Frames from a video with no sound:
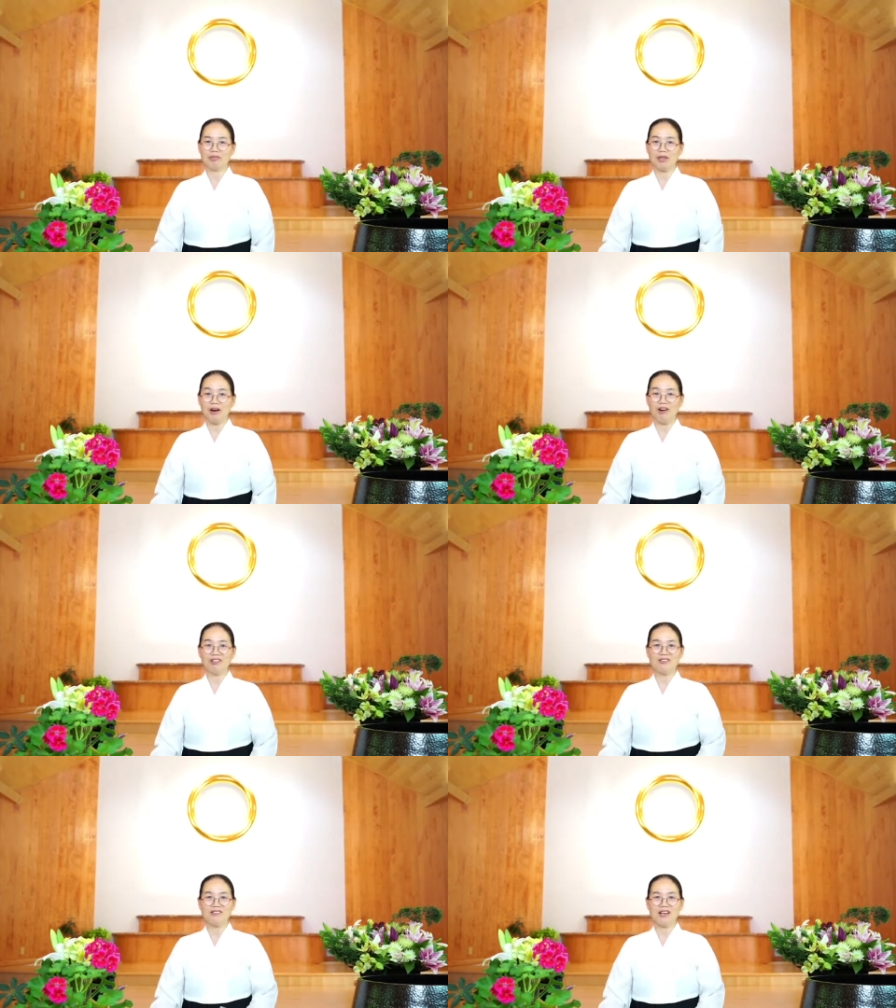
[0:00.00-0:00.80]

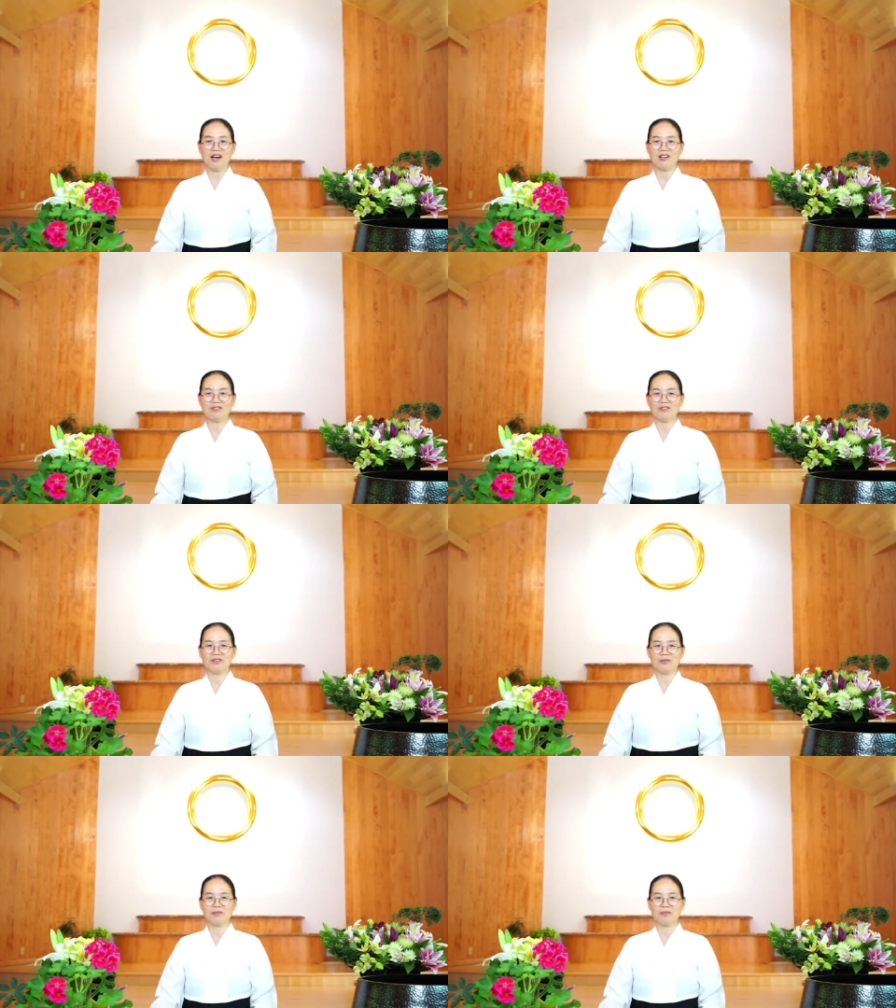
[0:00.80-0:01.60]
beyond the self.
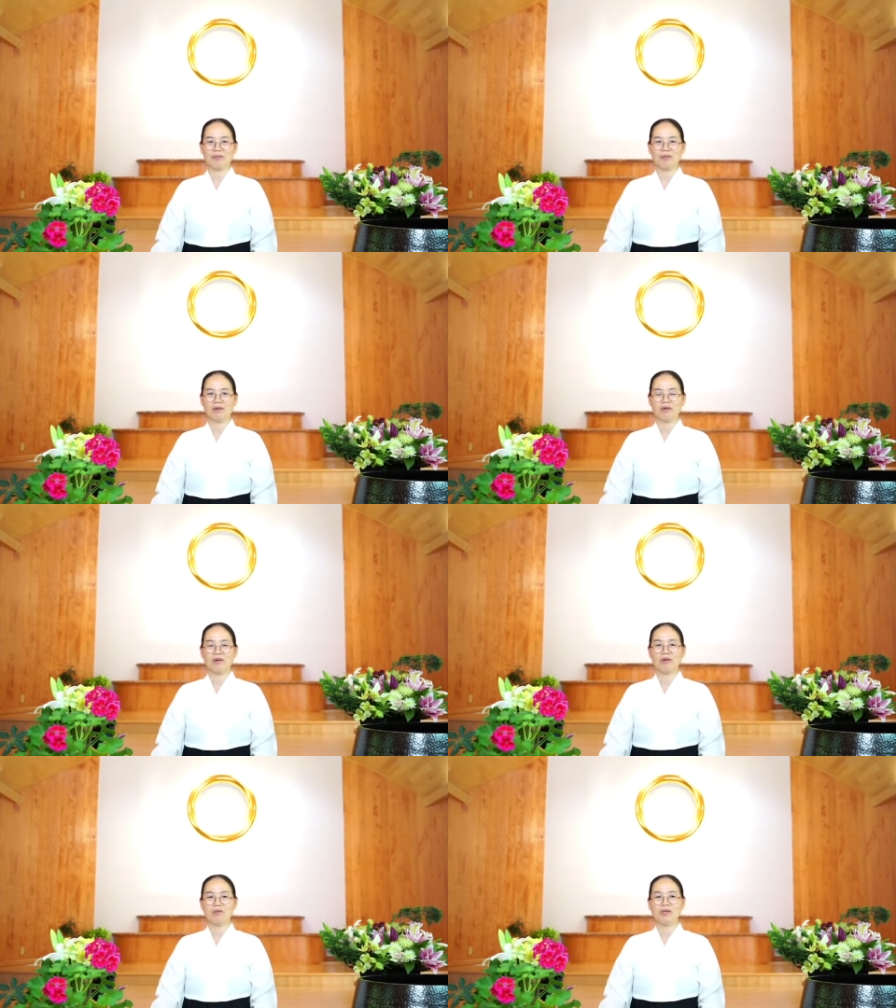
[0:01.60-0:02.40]

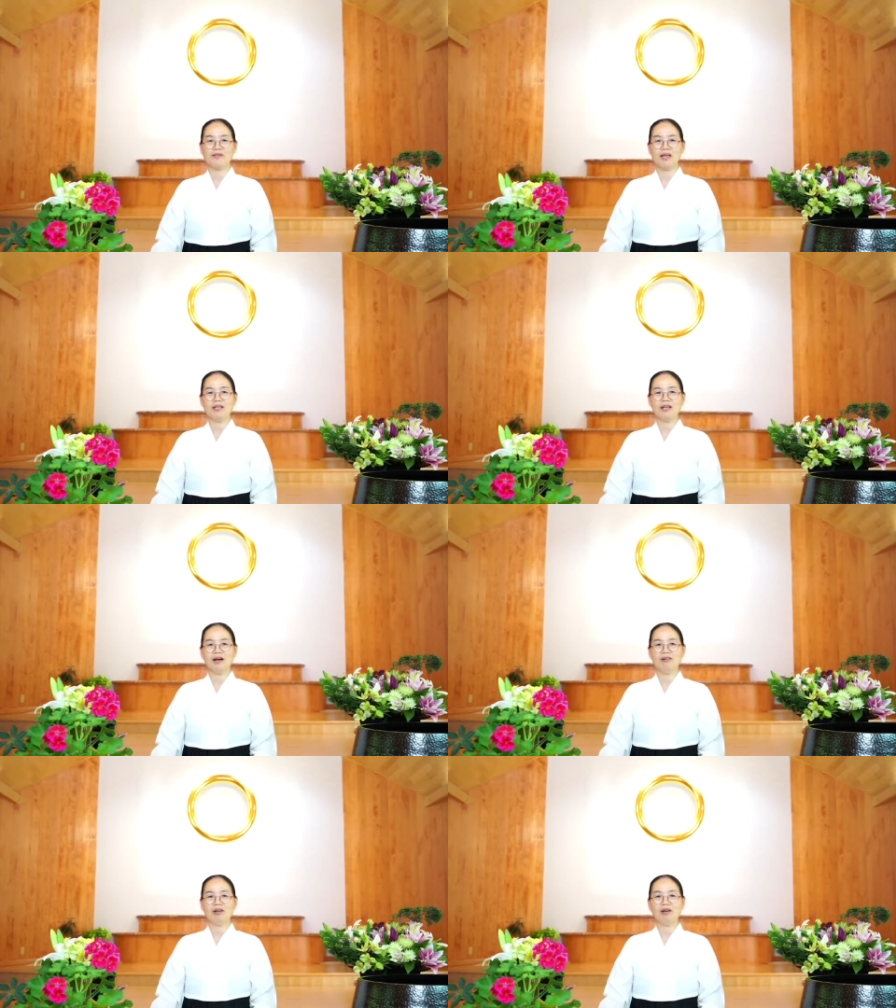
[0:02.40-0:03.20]
We send
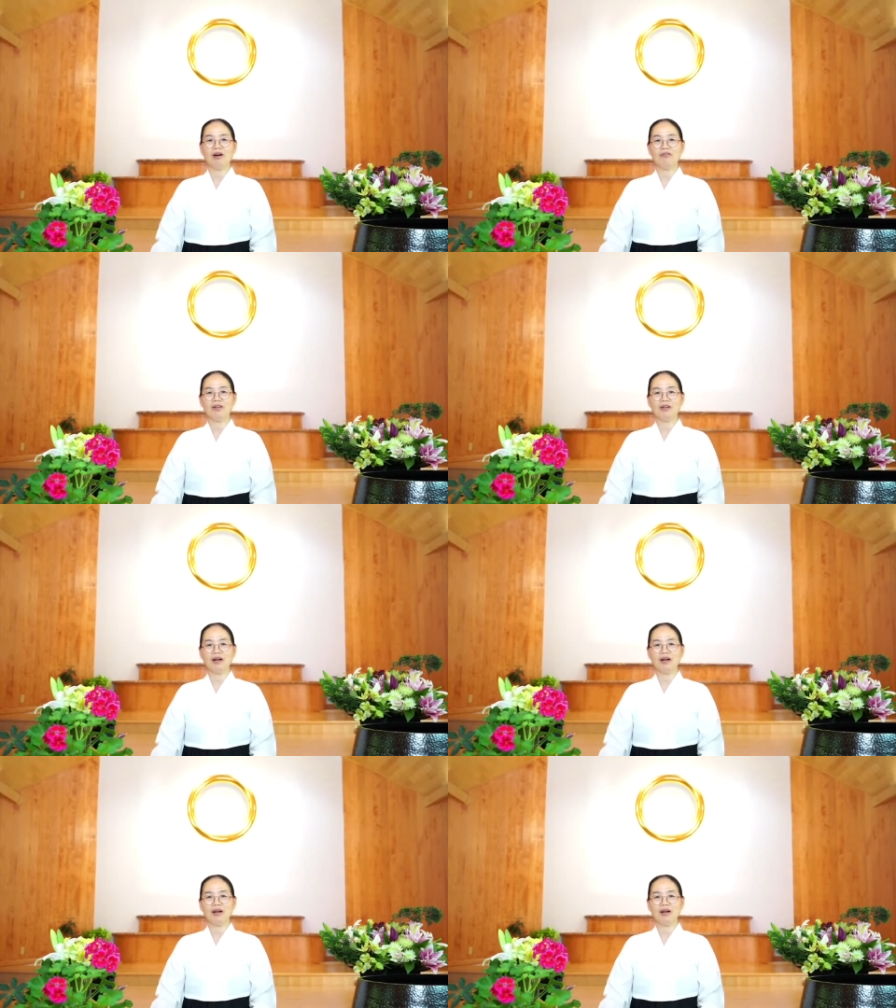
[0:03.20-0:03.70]
out loving